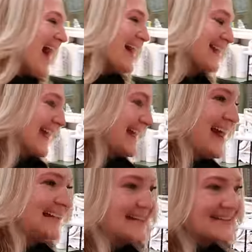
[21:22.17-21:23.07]
Okay,
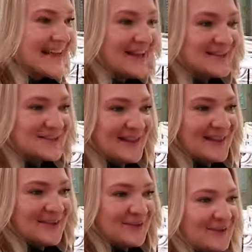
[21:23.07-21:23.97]
now let's say you're doing
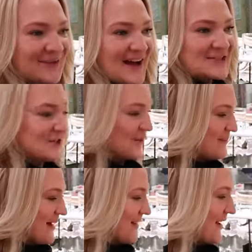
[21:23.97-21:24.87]
the old fashioned or
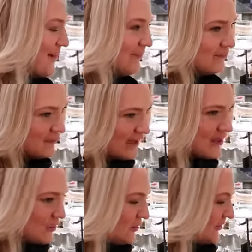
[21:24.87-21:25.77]
the, really
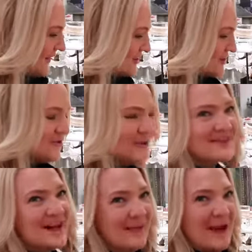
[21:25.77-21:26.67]
the old fashioned. You can
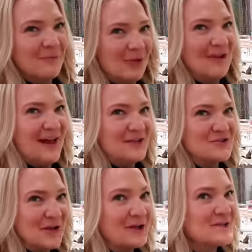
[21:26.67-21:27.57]
tell that I'm really not a
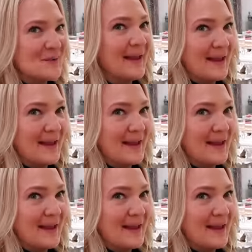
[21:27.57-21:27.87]
drinker, so I